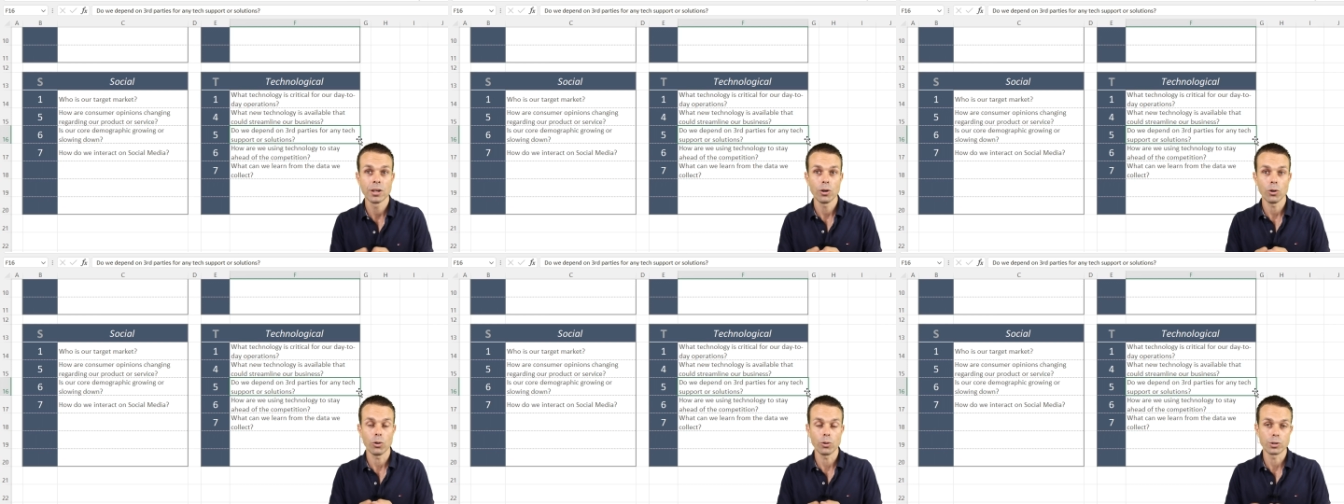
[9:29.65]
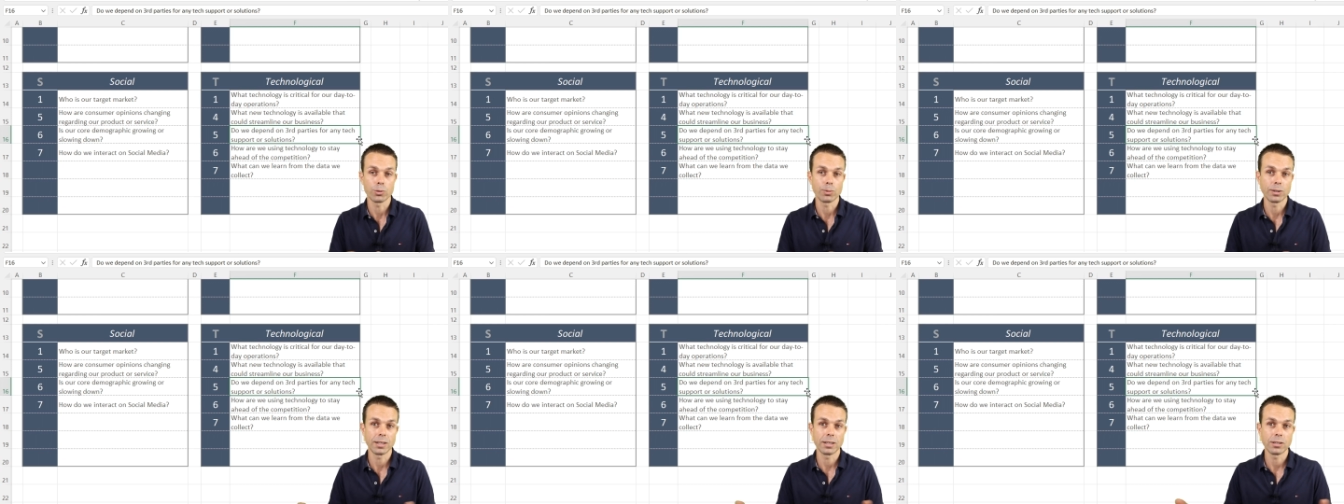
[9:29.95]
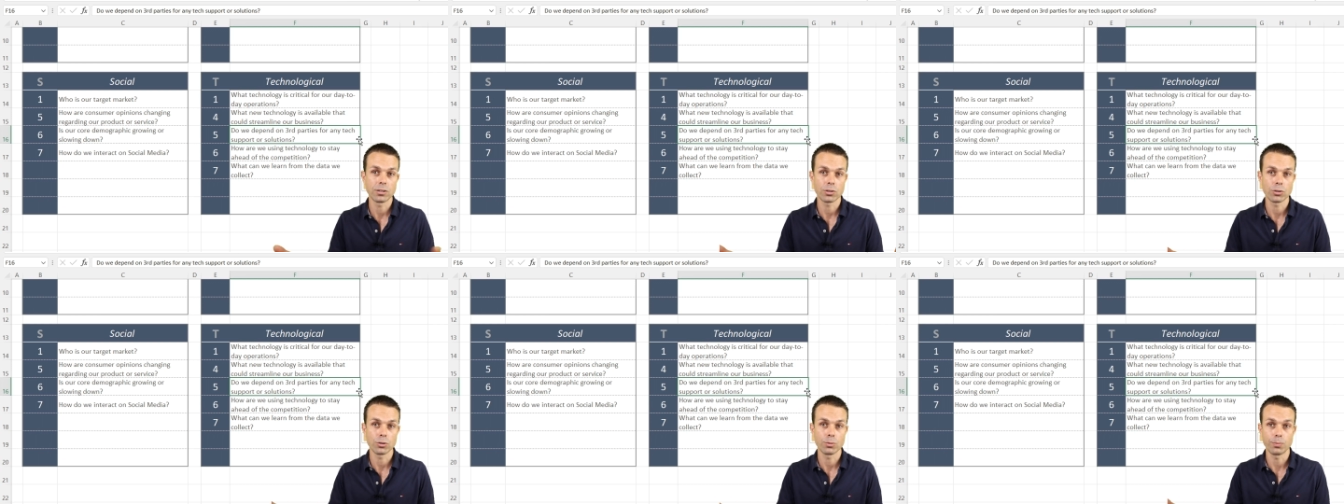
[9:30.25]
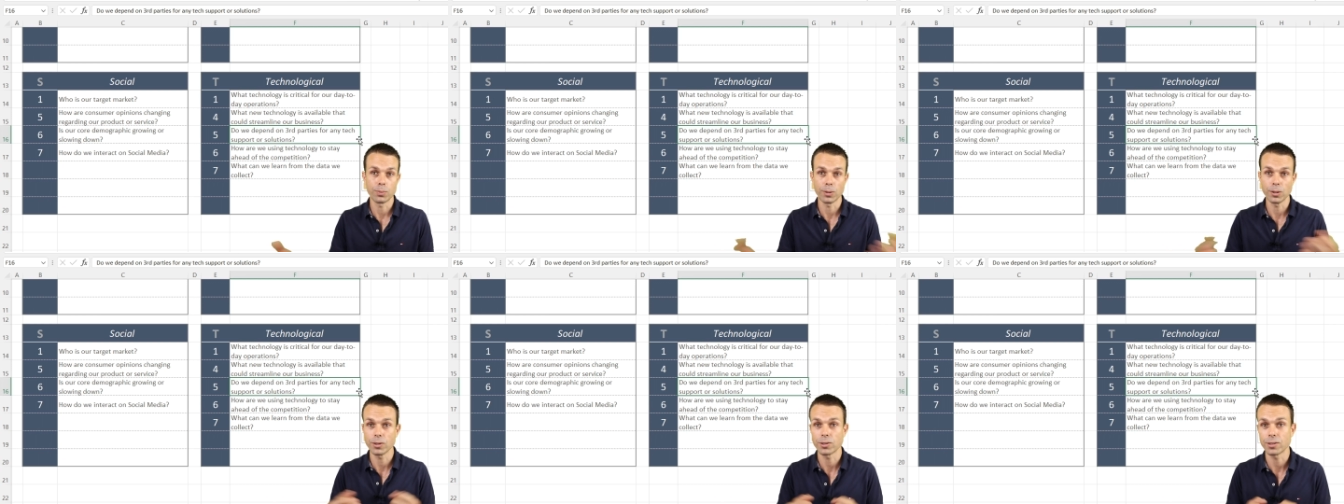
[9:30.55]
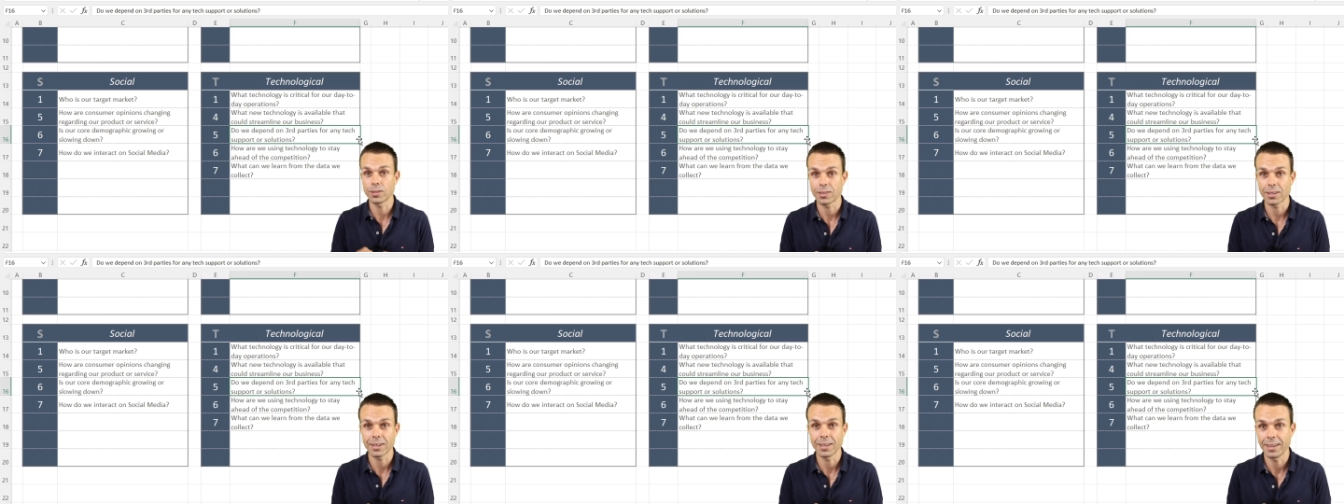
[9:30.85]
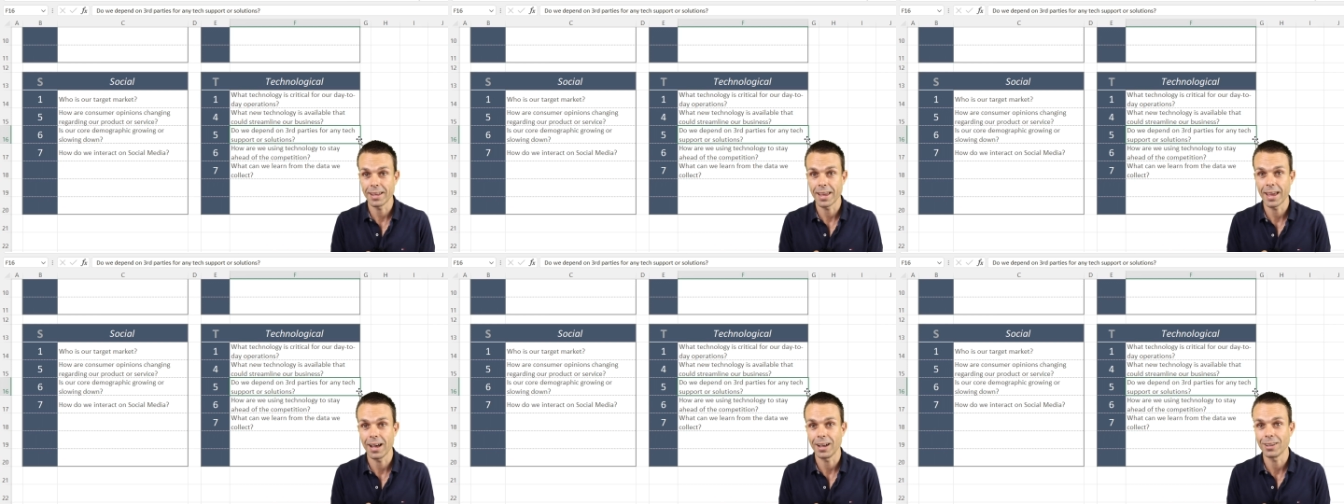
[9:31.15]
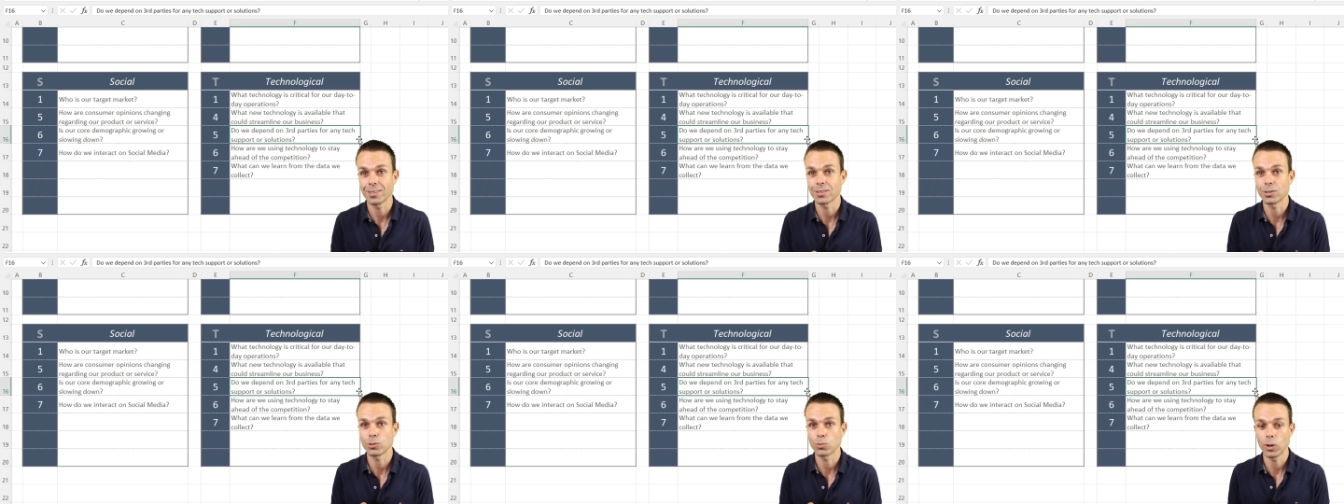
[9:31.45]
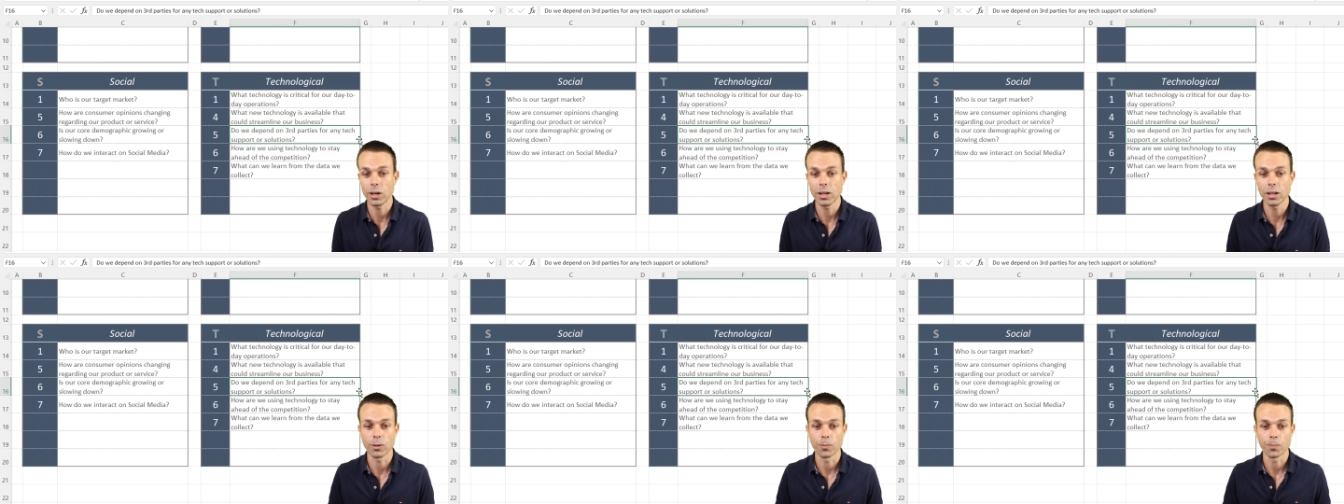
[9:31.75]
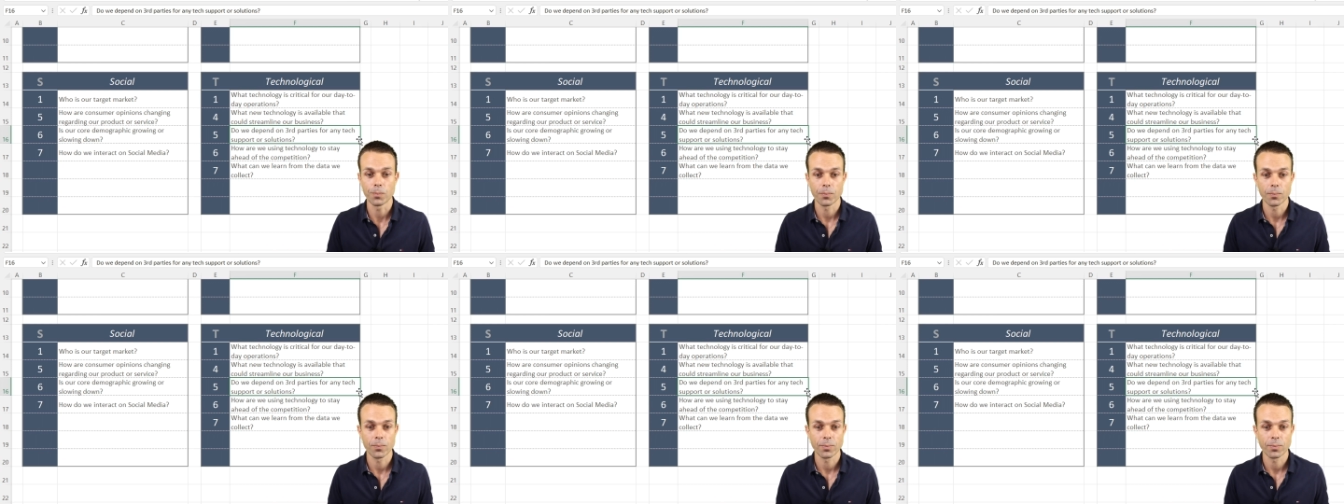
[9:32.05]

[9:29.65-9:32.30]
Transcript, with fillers: or do we need to build it in house as well?